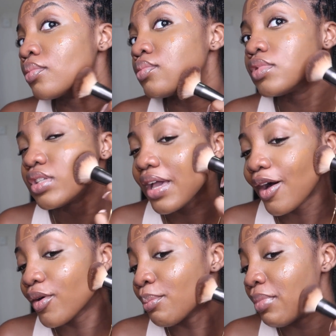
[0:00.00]
you see
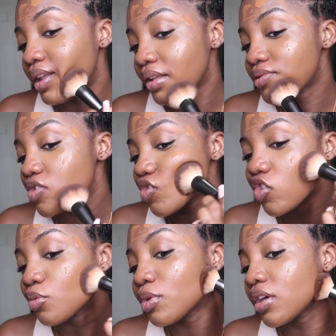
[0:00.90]
how it blends
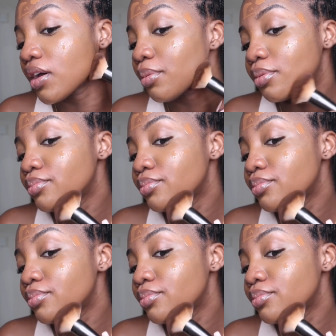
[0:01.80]
the makeup.